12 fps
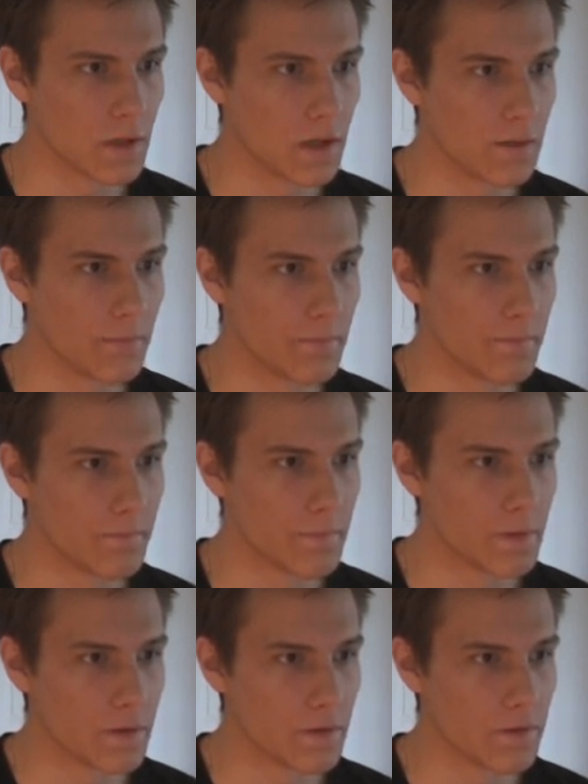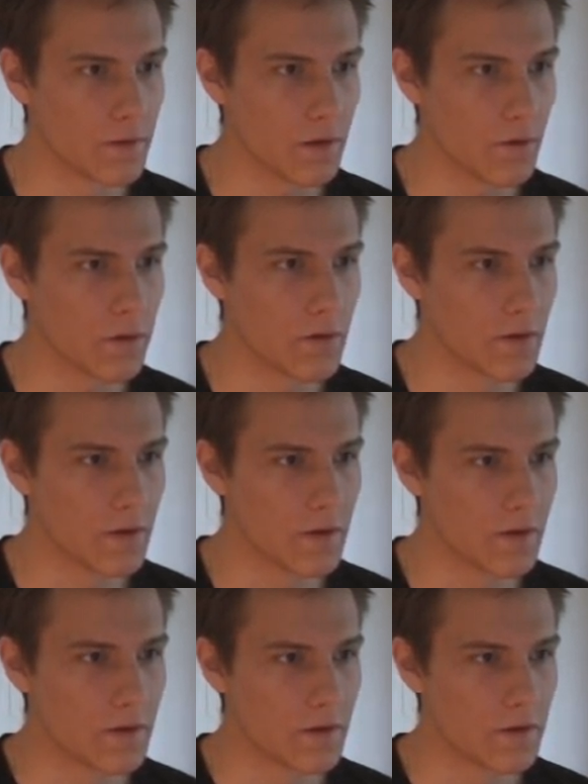Um, no!
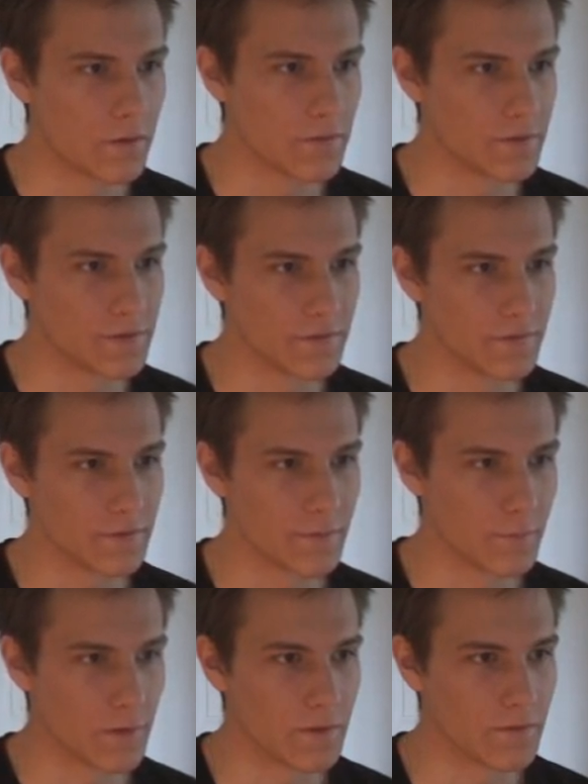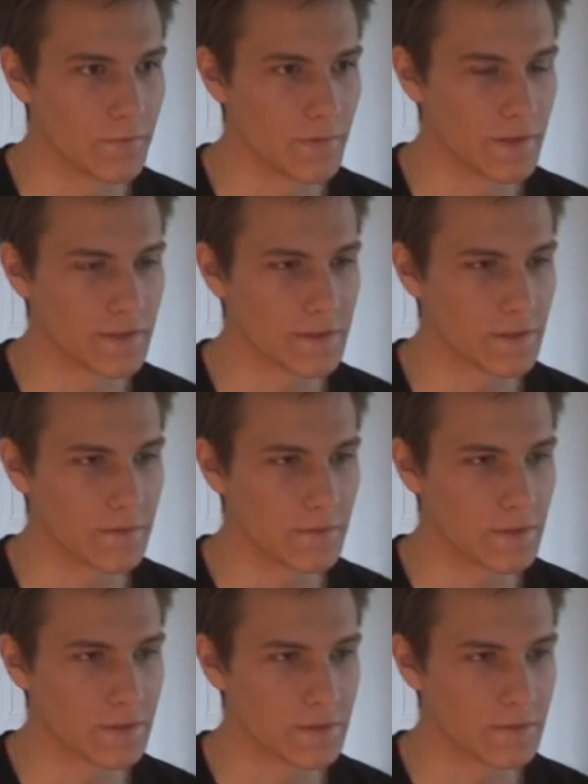Oh, there's an invisible wall. Well, that's cool,
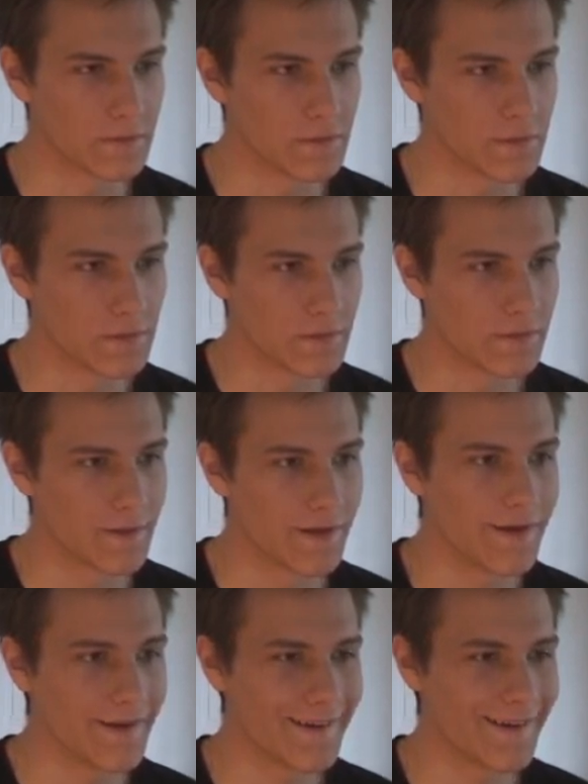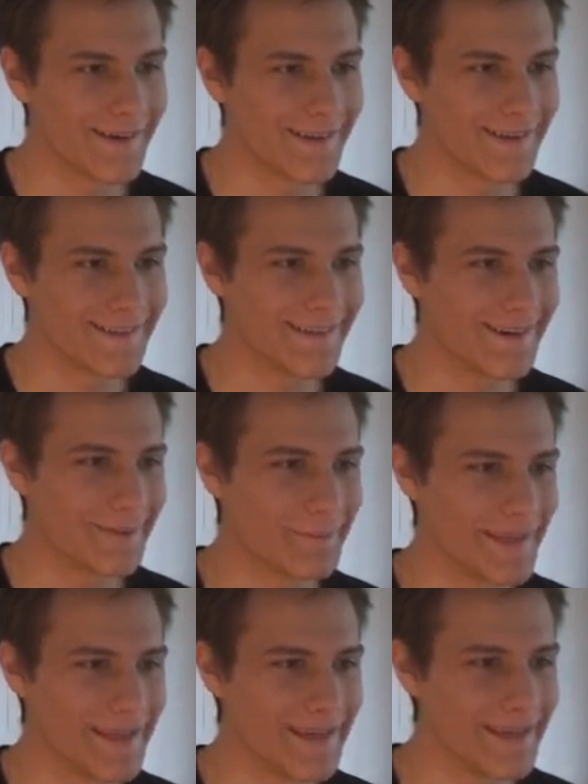that's cool. Ah, you're
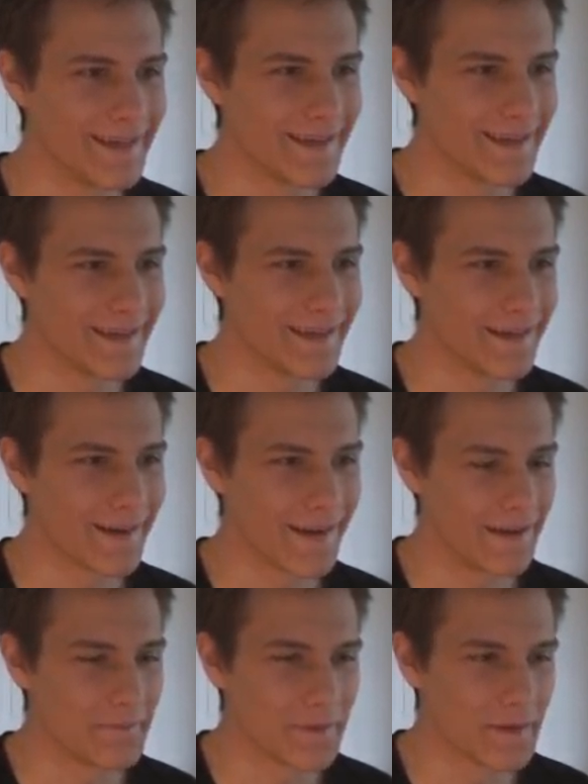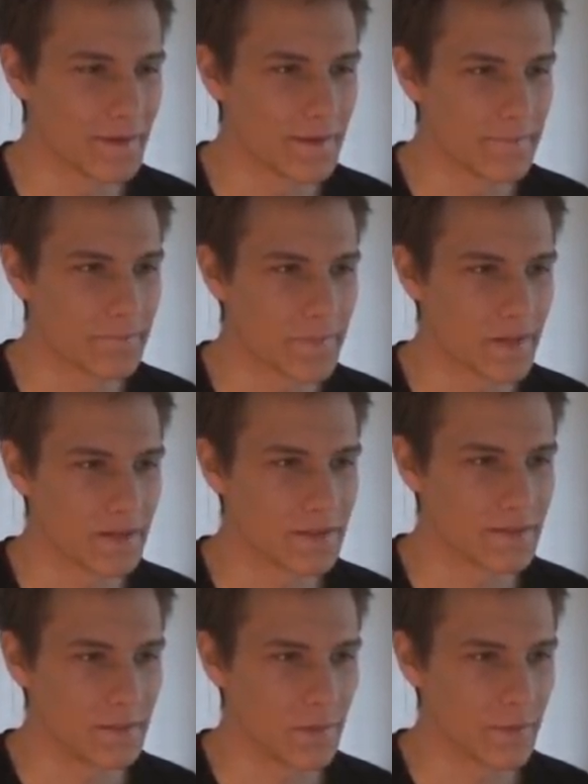derpy. Okay. Now
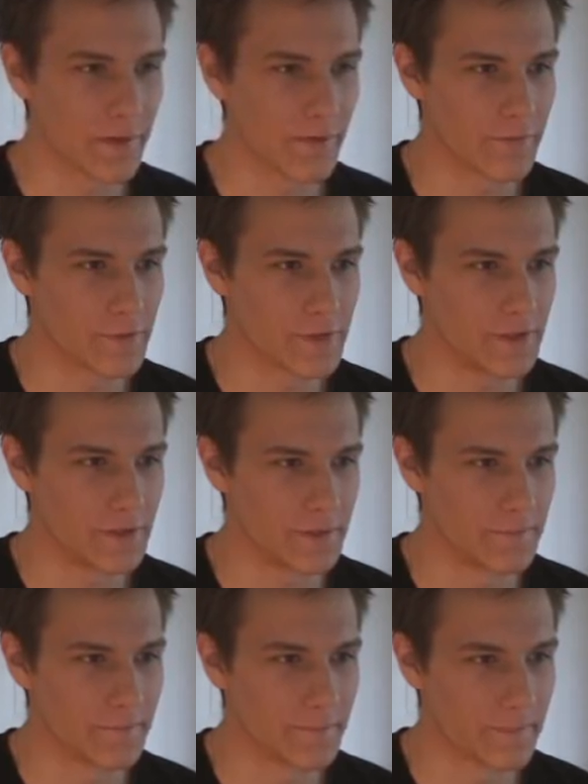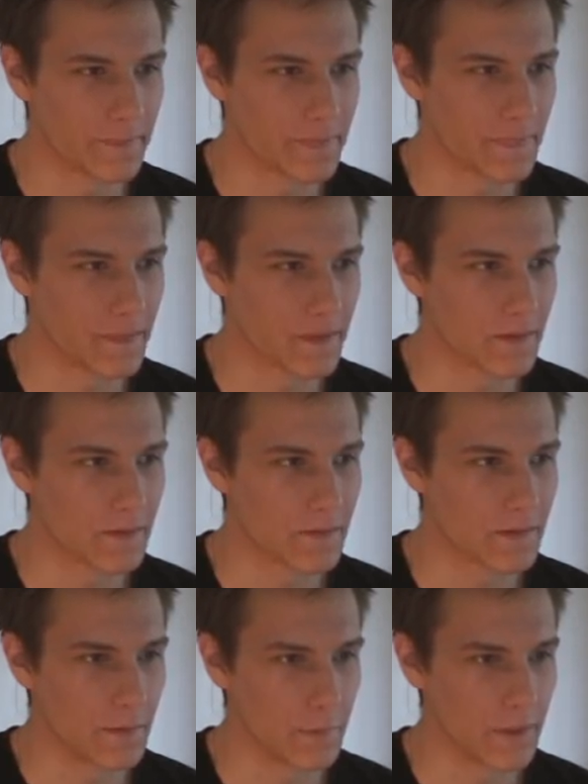let's see, what do we have over here?
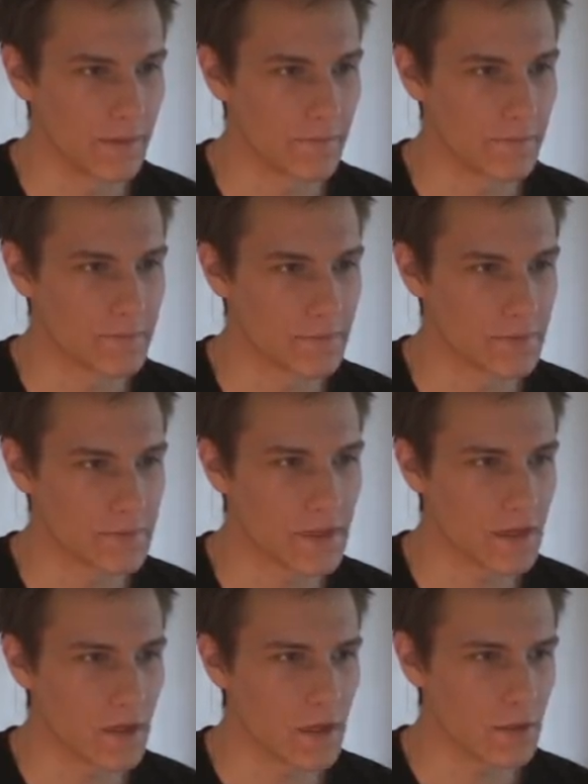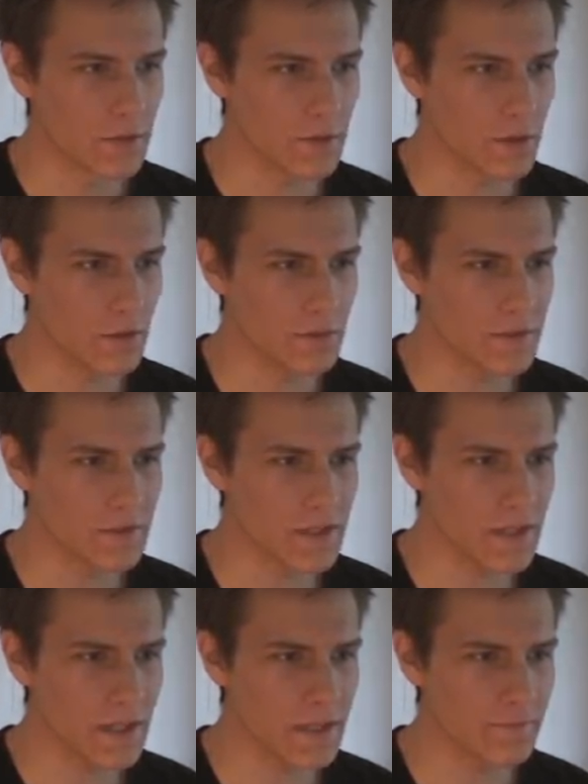Okay, we have... St no,
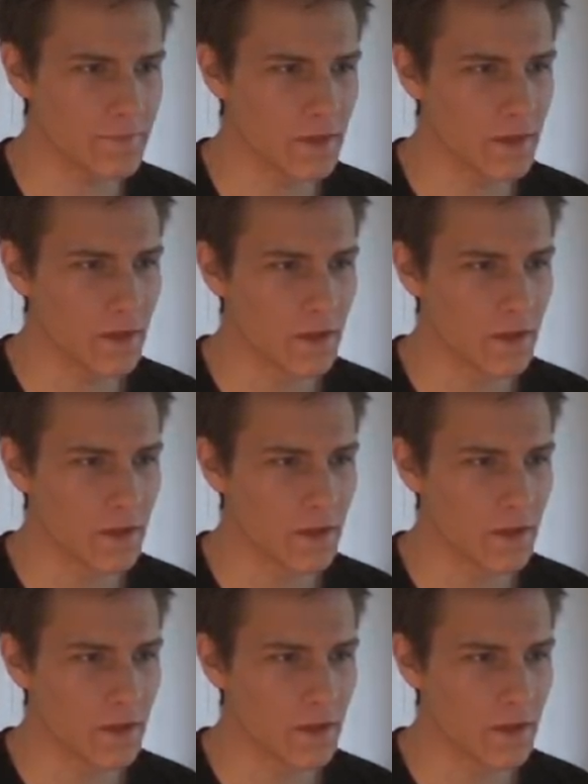Steve!